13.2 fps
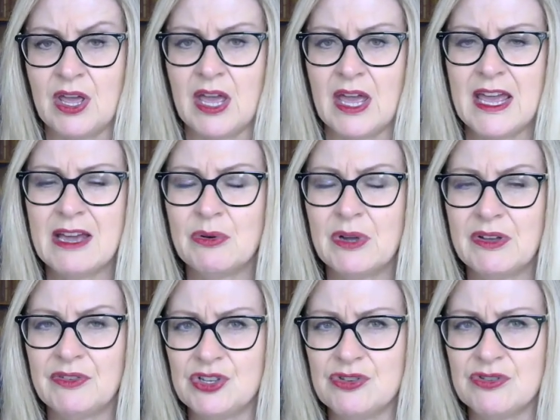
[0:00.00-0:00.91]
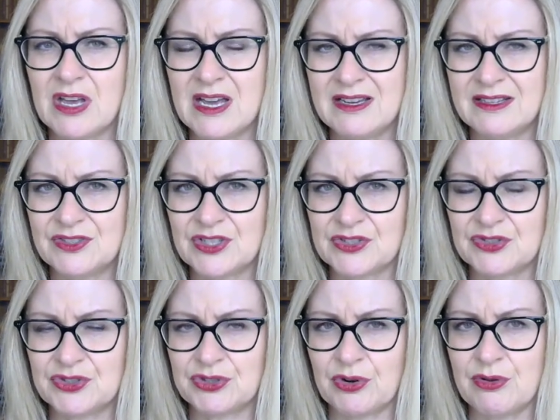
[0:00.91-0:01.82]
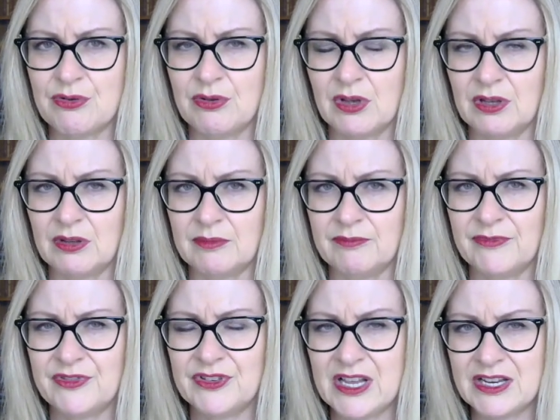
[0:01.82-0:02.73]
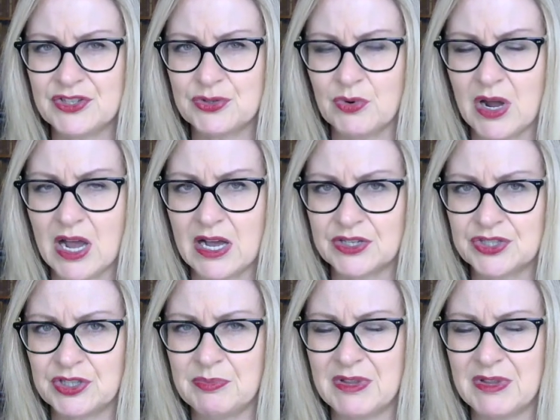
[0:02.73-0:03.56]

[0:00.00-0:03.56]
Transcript: However, you can't just show financial hardship.